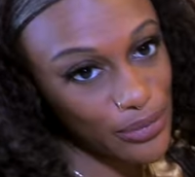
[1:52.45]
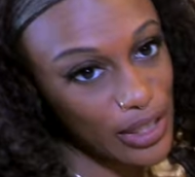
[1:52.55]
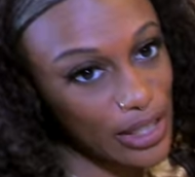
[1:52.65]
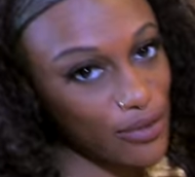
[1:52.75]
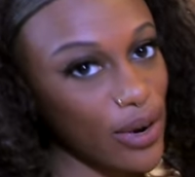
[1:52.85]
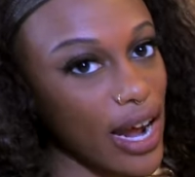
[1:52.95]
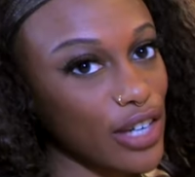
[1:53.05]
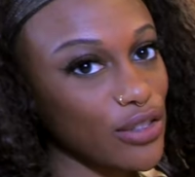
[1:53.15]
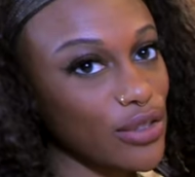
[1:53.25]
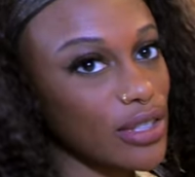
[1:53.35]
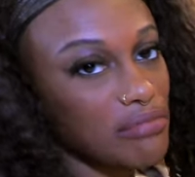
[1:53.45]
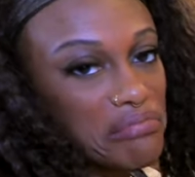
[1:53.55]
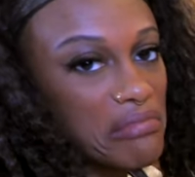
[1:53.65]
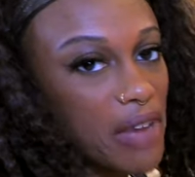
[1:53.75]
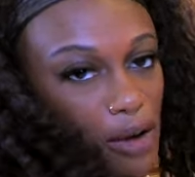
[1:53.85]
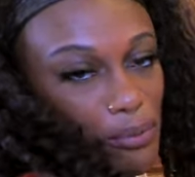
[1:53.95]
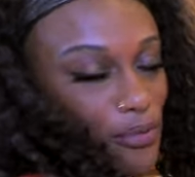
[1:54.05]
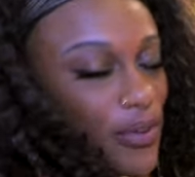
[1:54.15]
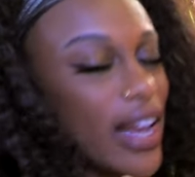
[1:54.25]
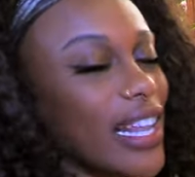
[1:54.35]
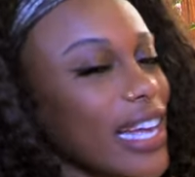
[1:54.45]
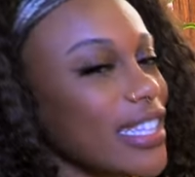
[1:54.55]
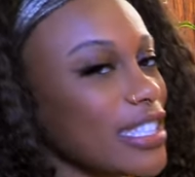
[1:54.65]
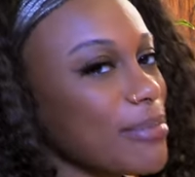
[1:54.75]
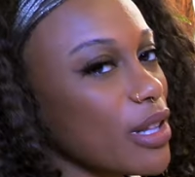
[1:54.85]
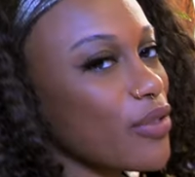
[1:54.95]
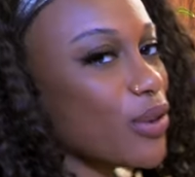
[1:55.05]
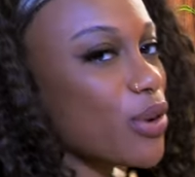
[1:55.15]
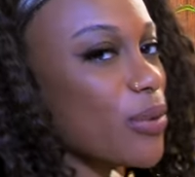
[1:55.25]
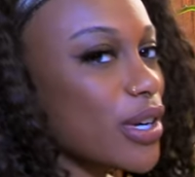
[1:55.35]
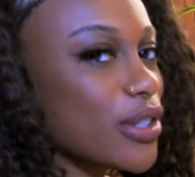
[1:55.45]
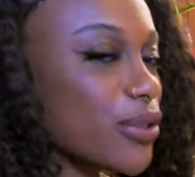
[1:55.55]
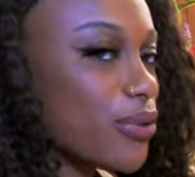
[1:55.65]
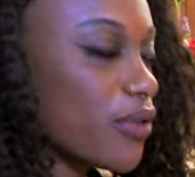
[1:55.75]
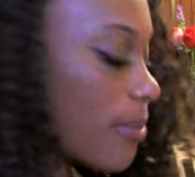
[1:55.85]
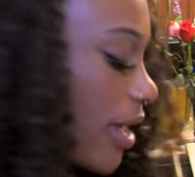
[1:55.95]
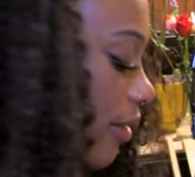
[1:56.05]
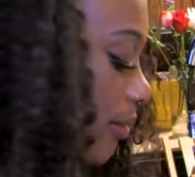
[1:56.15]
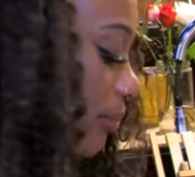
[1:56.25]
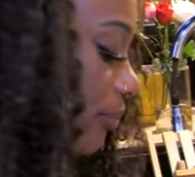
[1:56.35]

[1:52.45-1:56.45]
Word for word: just for extra, um, and I like the smell of Florida water too for a bath.